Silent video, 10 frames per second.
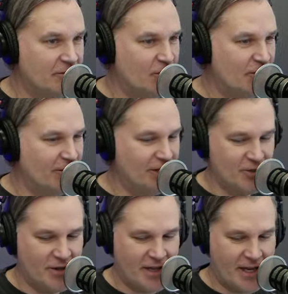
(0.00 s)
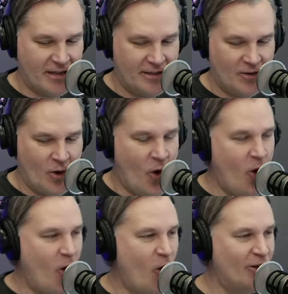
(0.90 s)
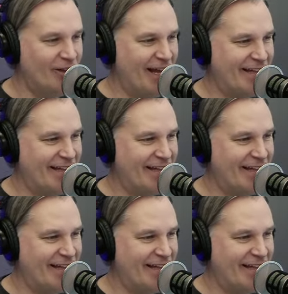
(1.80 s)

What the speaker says: Ooh, you'll enjoy that. Oh, you'll like